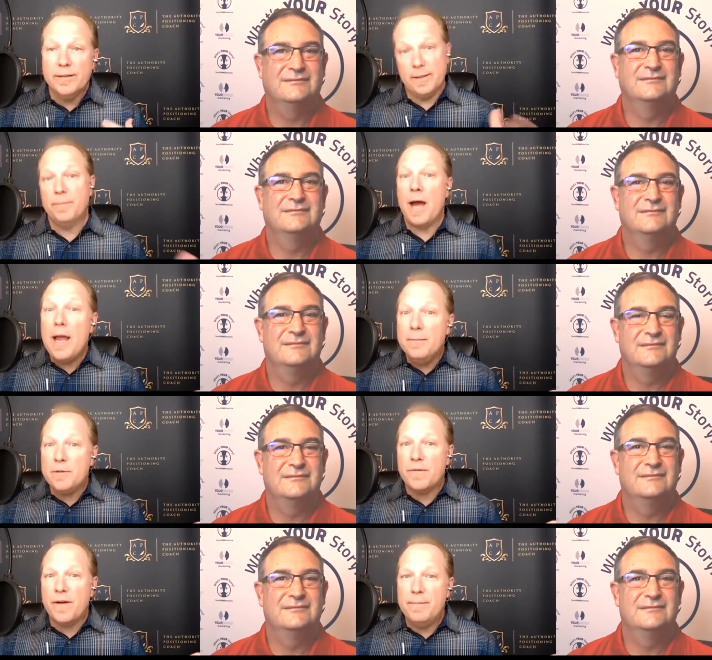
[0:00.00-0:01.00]

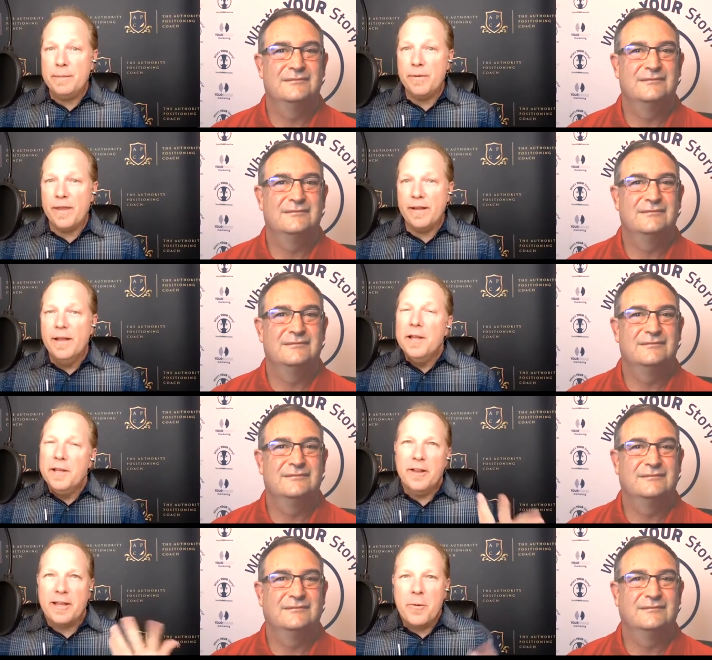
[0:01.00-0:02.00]
Speaker 1: sometimes you find people that,
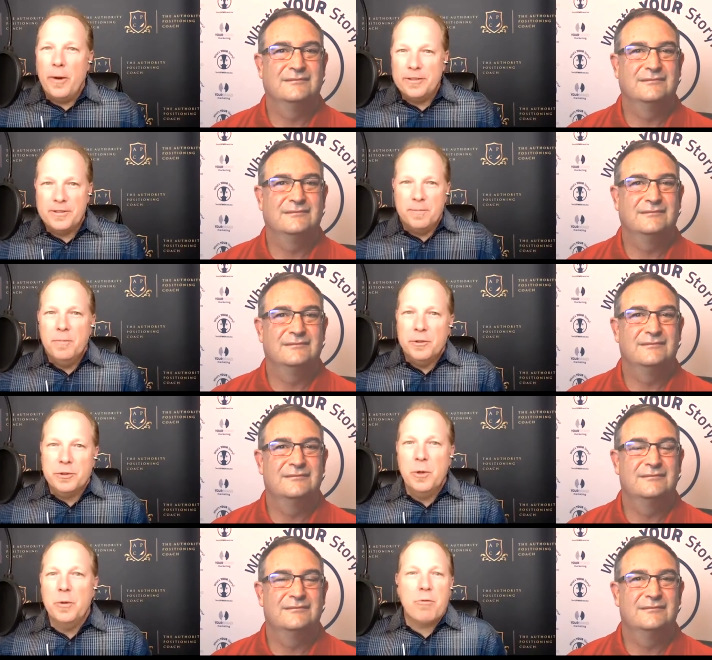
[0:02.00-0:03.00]
you know, like you watch the the
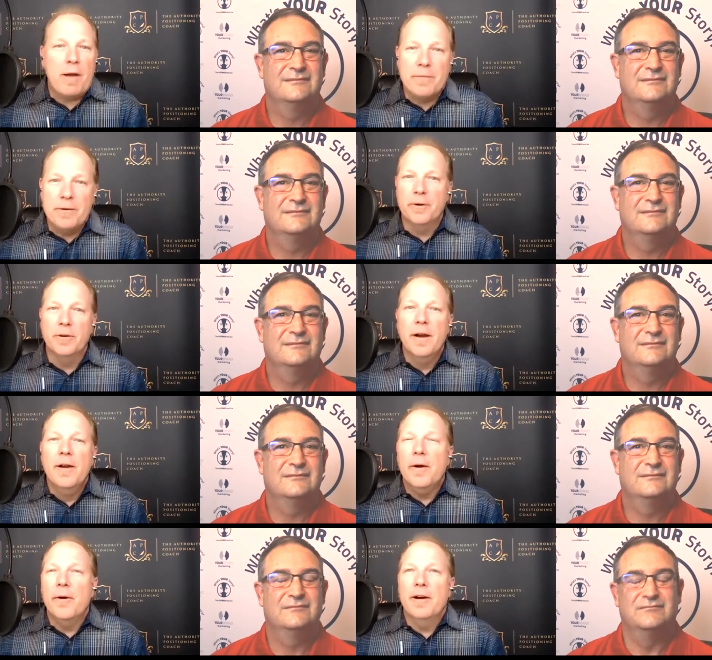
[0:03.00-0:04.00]
show The Profit or
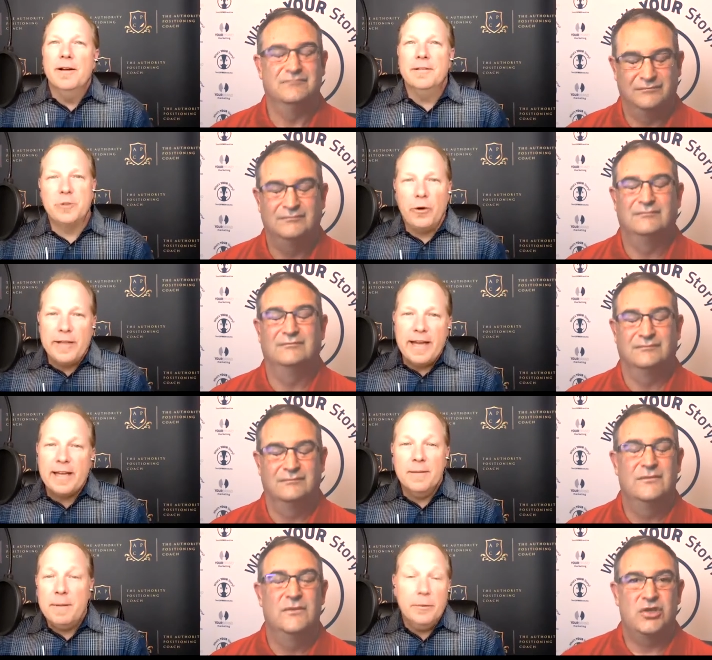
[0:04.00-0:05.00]
or uh, Shark Tank,
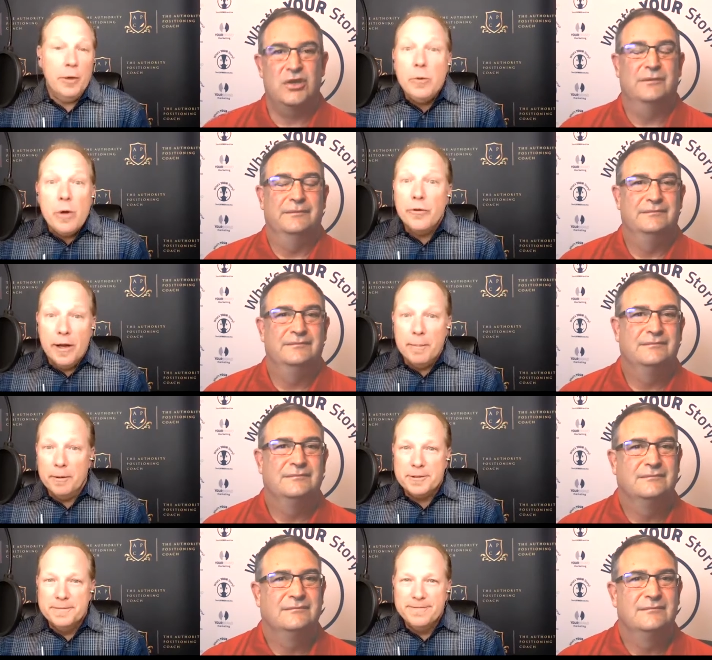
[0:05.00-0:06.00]
and people sure. don't know their
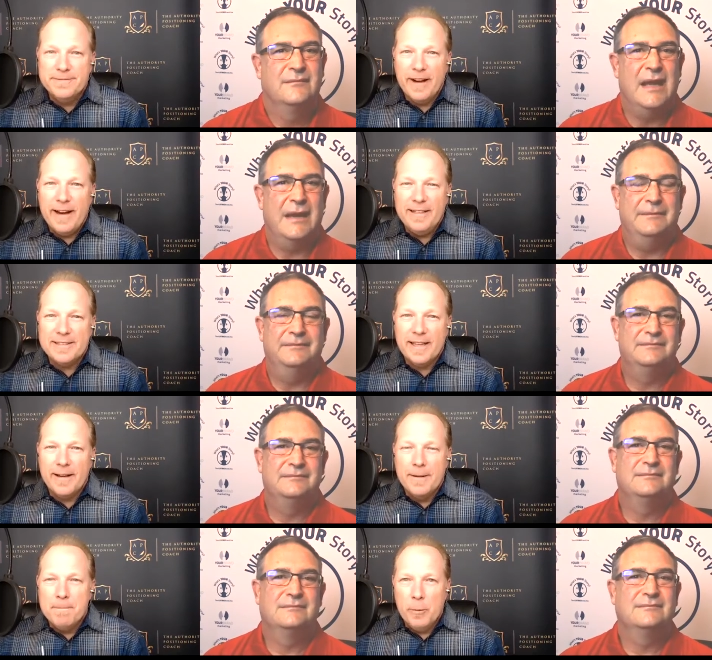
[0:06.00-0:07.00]
numbers right? Yeah. It's
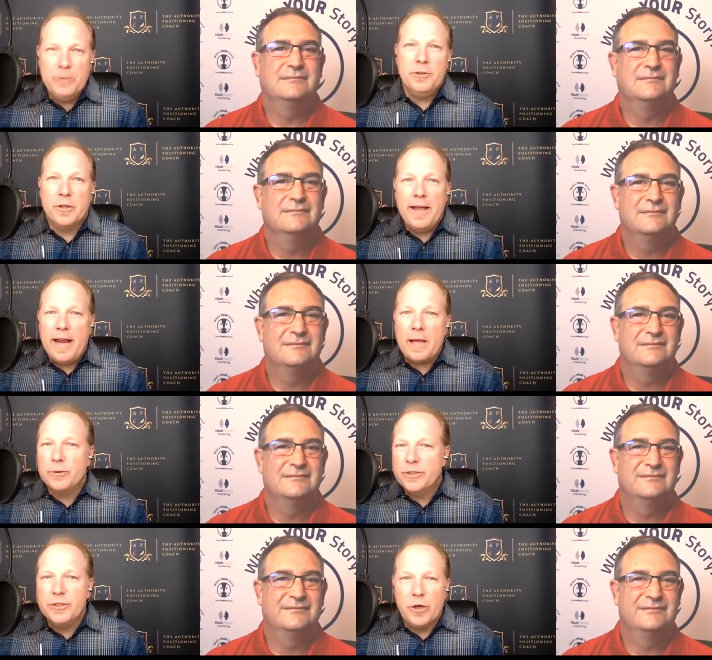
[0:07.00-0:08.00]
like what's your client
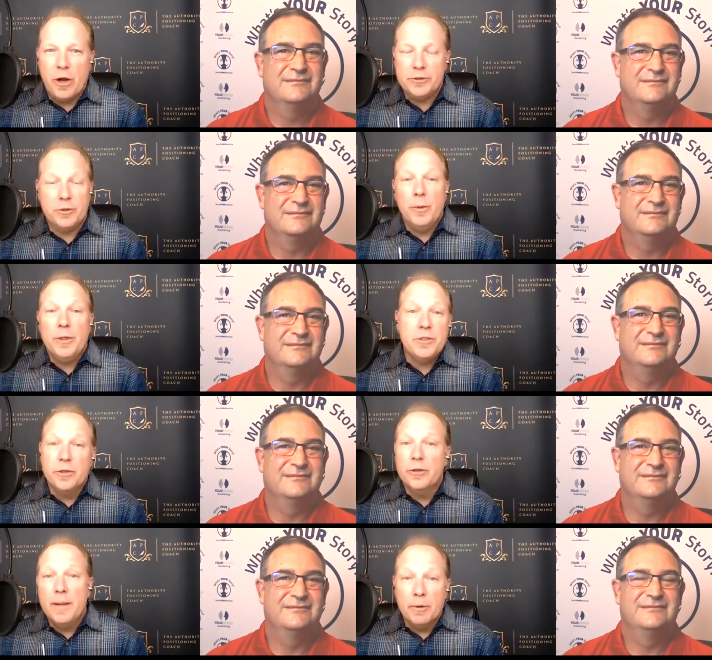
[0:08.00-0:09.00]
acquisition cost or what's
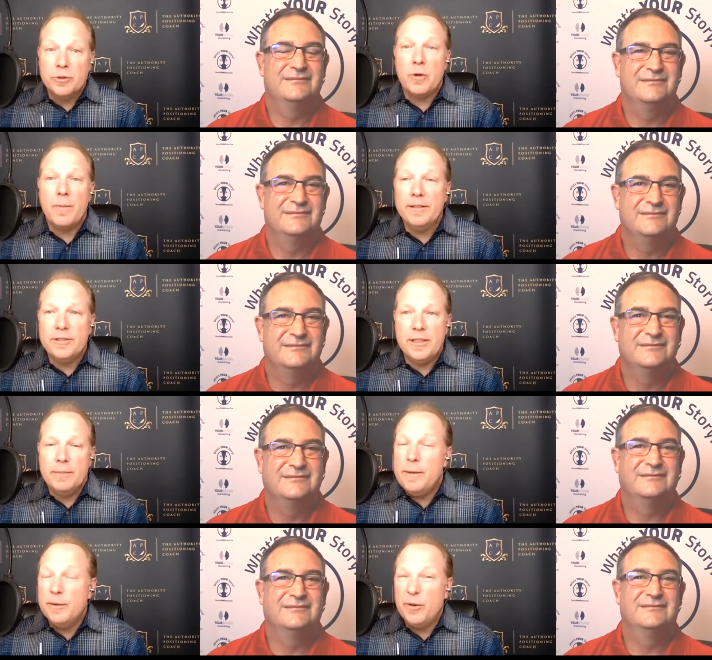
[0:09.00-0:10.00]
your numbers or your balance sheet
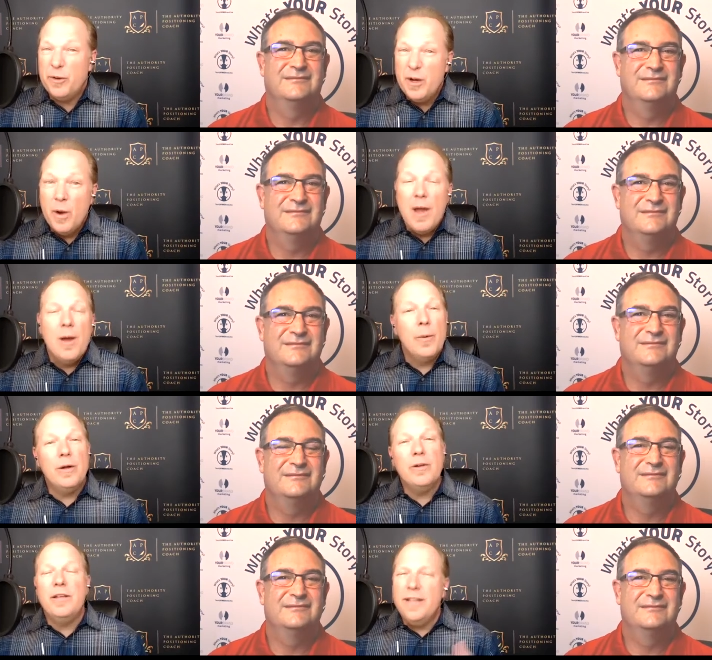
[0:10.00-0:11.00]
and people don't know
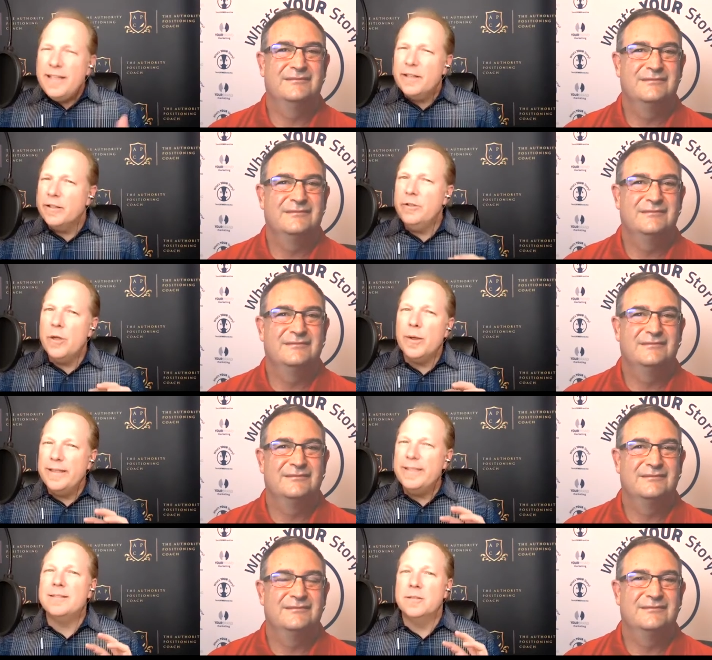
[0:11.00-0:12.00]
well you need to know at
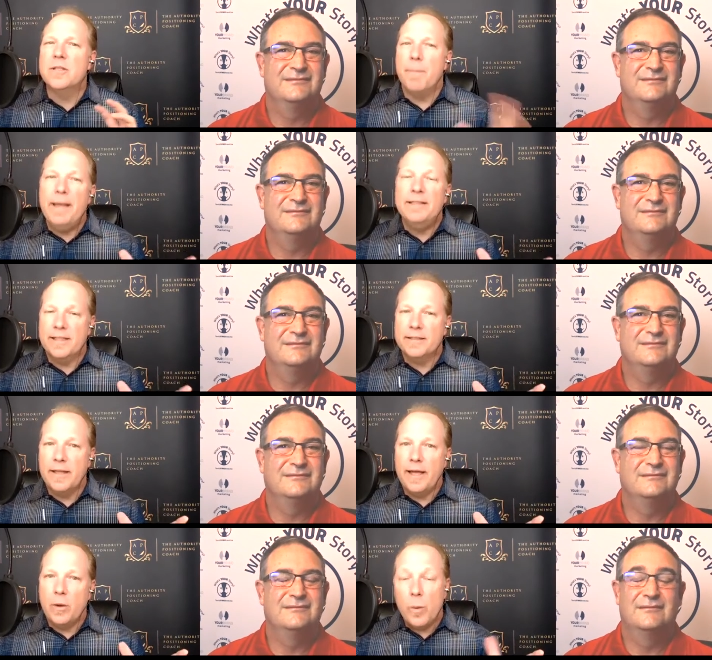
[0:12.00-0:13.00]
least the
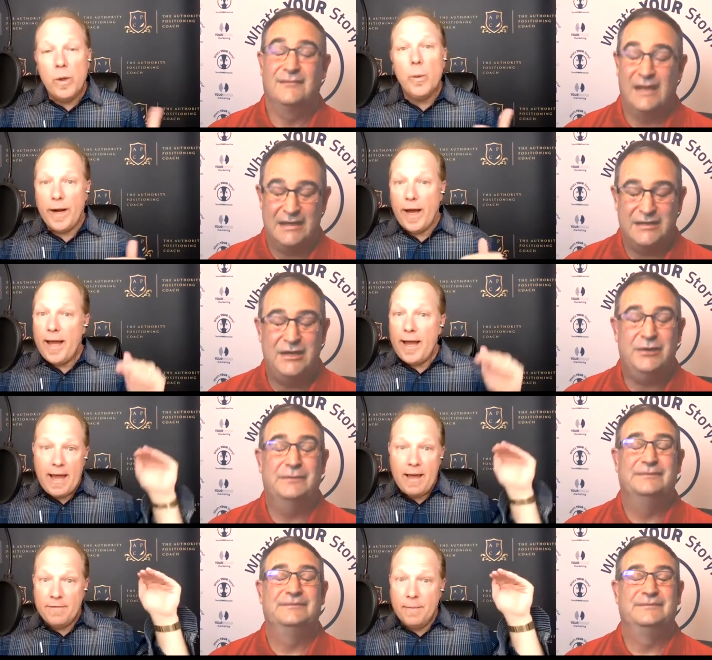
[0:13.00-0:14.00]
basics like well when i
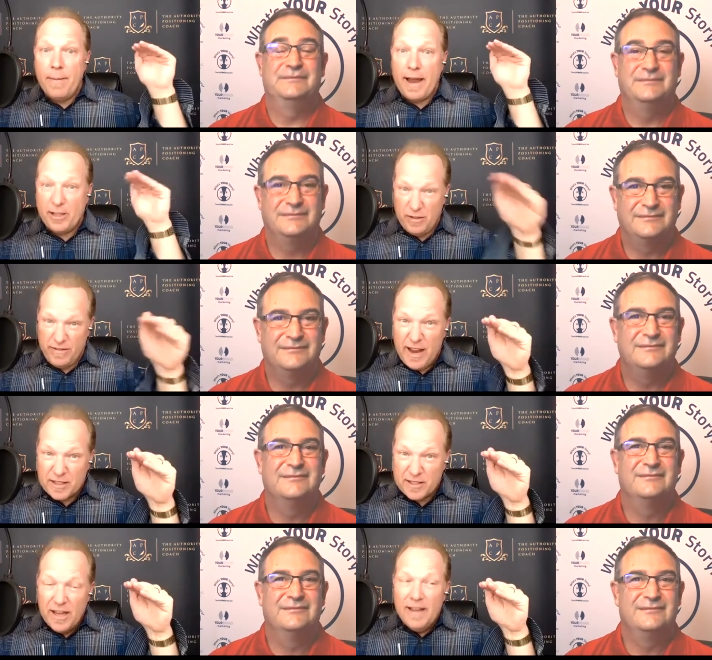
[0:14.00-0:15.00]
have a package of x